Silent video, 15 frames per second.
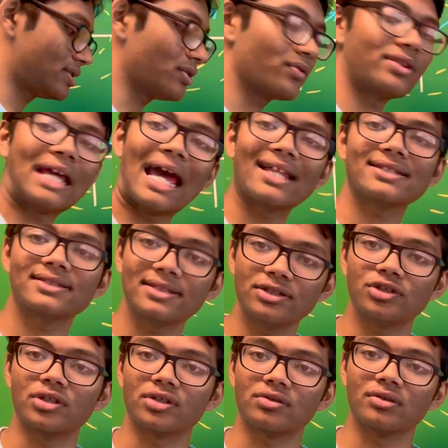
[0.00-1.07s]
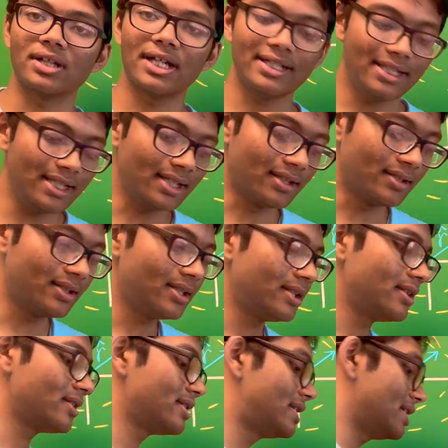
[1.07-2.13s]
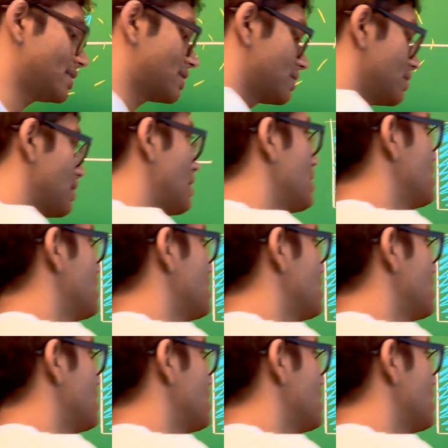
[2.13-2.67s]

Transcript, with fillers: so that's the general idea. This